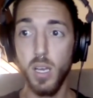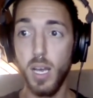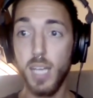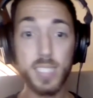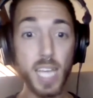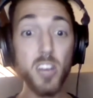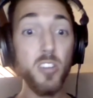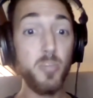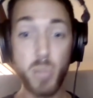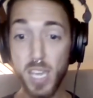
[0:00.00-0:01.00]
Aside
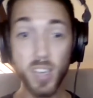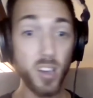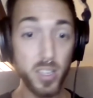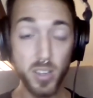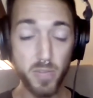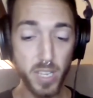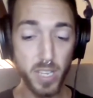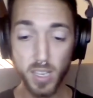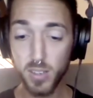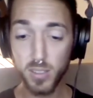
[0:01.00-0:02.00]
of being on your
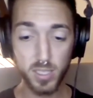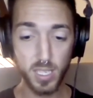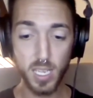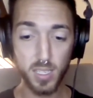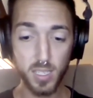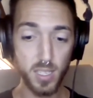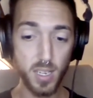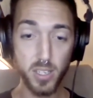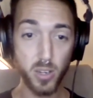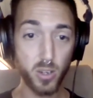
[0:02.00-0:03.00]
videos and
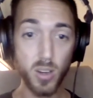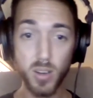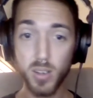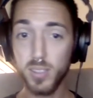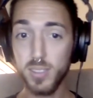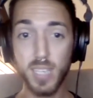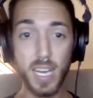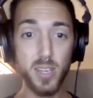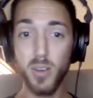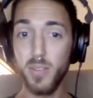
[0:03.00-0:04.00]
on your calls, I
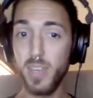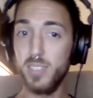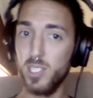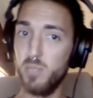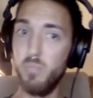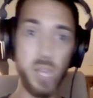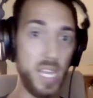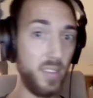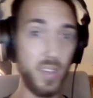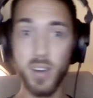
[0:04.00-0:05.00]
know that just
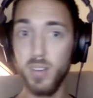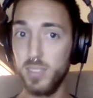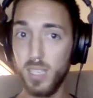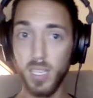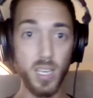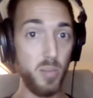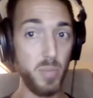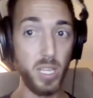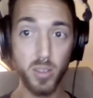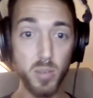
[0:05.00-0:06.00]
being there is going to help
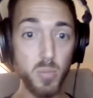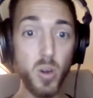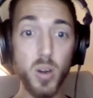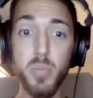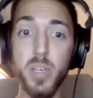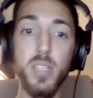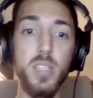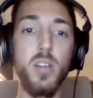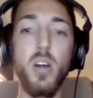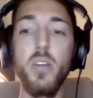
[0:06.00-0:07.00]
me learn more, but
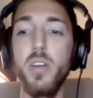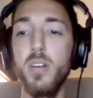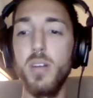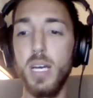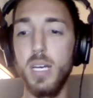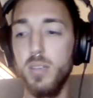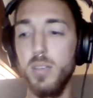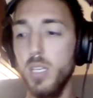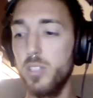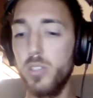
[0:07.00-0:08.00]
are there
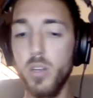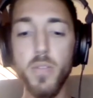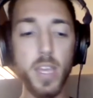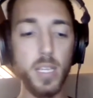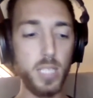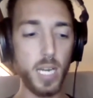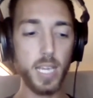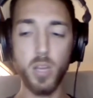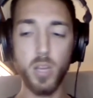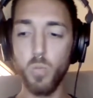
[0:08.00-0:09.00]
certain things that I
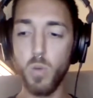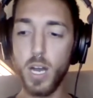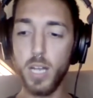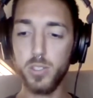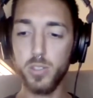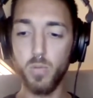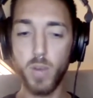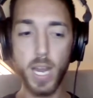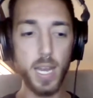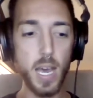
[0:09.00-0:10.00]
can watch
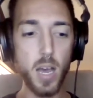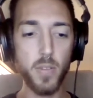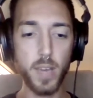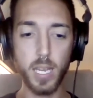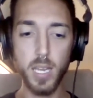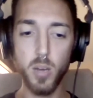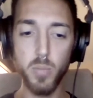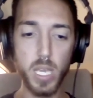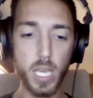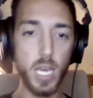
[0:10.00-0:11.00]
right now that can help
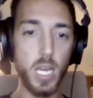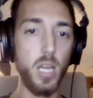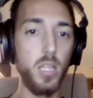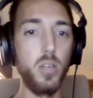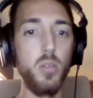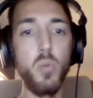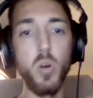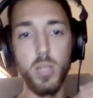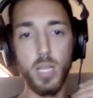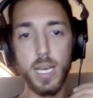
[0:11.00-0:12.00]
me get a little
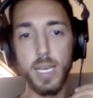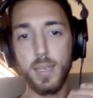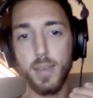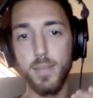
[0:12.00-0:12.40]
more like